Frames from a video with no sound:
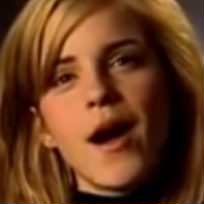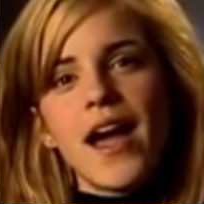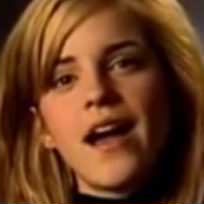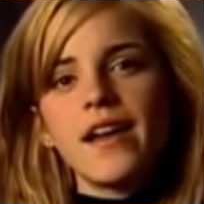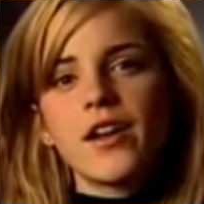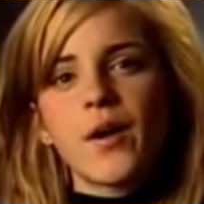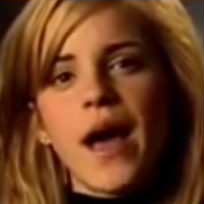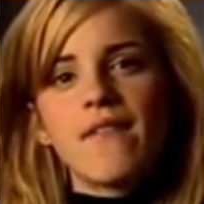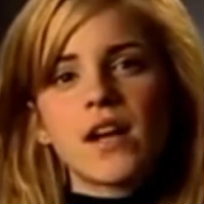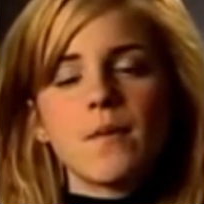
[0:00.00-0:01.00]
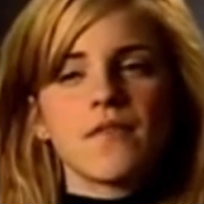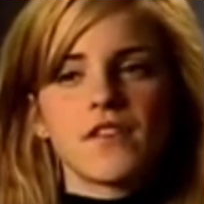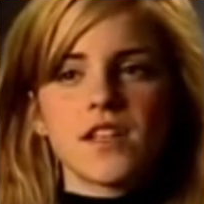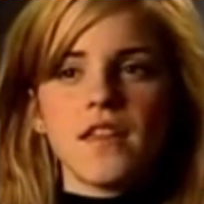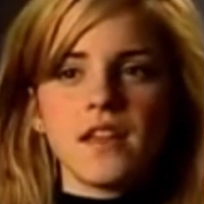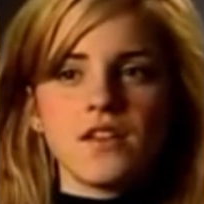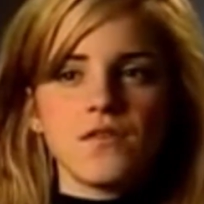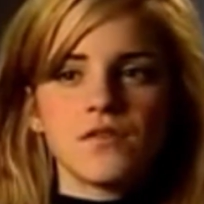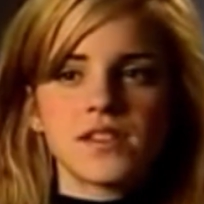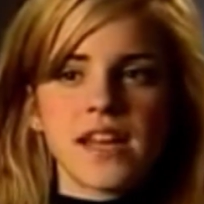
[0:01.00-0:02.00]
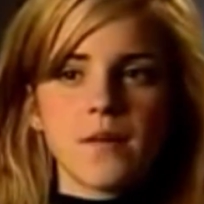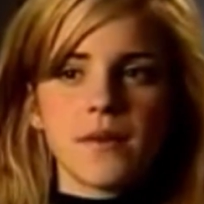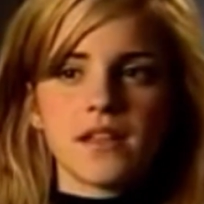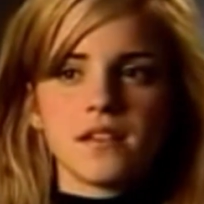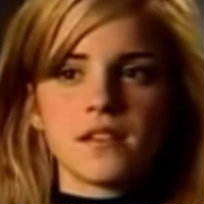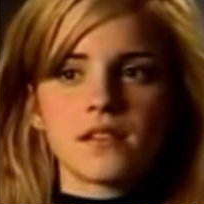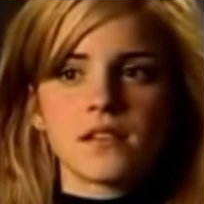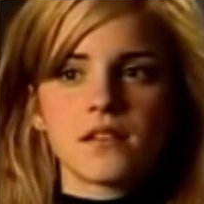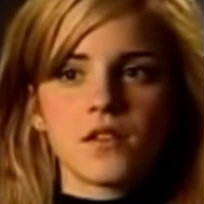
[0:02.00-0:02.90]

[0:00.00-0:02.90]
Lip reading: I have a couple of theories. I think Snape is